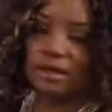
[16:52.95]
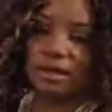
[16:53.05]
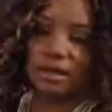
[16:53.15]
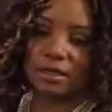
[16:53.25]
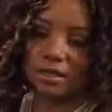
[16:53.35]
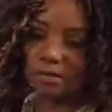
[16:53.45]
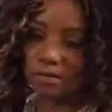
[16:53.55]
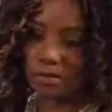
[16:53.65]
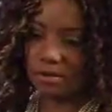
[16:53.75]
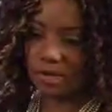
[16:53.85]

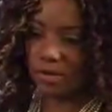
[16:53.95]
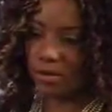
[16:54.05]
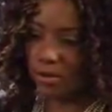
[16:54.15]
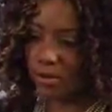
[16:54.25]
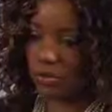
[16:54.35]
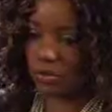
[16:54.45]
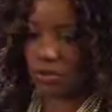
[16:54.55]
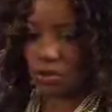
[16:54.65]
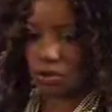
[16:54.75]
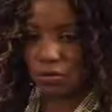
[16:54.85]
letting their
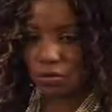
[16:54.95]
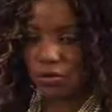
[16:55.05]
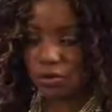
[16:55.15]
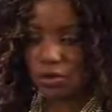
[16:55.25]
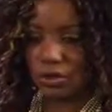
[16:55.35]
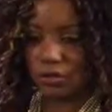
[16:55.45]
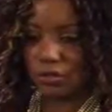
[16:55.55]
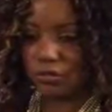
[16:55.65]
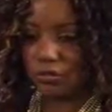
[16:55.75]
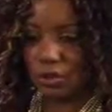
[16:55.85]
girls go,
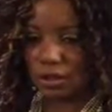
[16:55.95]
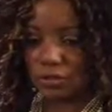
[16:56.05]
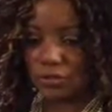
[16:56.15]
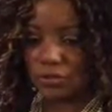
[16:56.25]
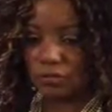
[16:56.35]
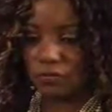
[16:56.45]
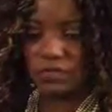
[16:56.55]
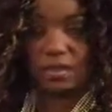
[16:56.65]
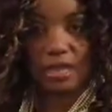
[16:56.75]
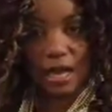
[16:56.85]
to
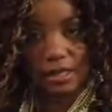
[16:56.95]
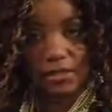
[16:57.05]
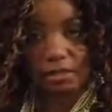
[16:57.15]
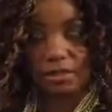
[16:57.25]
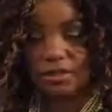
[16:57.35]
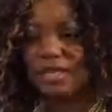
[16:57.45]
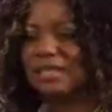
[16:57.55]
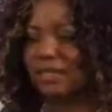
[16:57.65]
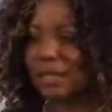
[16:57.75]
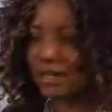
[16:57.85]
visit colleges,
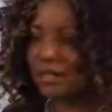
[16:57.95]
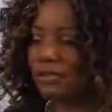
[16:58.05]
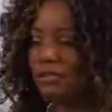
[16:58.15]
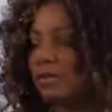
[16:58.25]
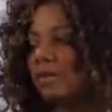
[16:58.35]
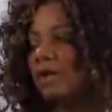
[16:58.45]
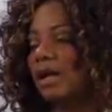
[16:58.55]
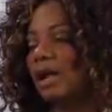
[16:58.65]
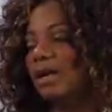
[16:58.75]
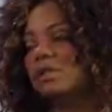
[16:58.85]
things of that nature. So
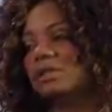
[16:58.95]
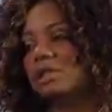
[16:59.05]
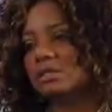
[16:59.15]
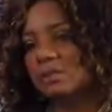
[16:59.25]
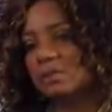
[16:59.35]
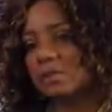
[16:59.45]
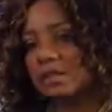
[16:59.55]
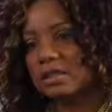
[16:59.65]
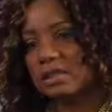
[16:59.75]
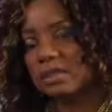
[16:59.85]
I really can
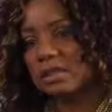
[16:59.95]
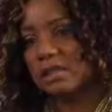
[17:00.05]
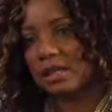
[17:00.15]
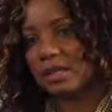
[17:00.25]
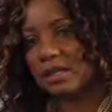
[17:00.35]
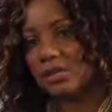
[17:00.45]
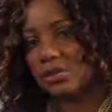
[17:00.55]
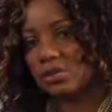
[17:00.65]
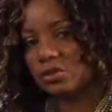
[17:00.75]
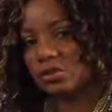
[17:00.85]
respect that, because I think
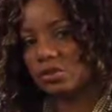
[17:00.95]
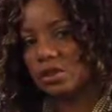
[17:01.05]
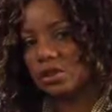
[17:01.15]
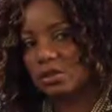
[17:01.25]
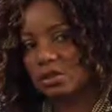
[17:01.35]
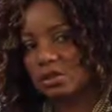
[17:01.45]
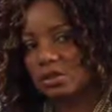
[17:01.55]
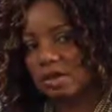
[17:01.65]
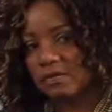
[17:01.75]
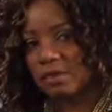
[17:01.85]
she's
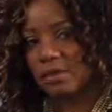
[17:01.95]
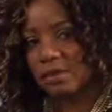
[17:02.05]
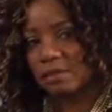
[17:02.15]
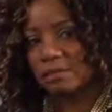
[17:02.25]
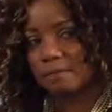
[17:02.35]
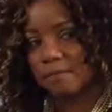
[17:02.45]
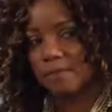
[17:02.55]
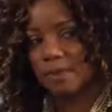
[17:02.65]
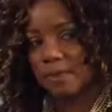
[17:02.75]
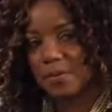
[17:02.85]
definitely,
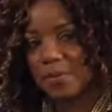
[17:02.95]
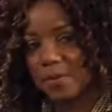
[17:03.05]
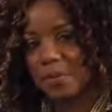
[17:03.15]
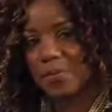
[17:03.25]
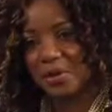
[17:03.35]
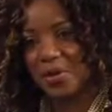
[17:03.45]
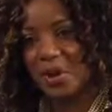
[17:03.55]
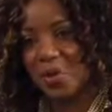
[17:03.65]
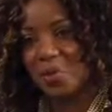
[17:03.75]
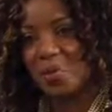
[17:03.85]
been
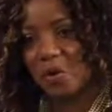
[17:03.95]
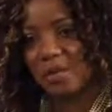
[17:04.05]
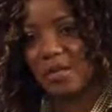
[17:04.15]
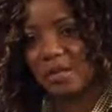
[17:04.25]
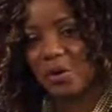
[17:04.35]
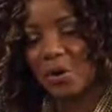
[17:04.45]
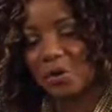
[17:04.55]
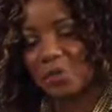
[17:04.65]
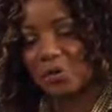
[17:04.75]
her own woman and her own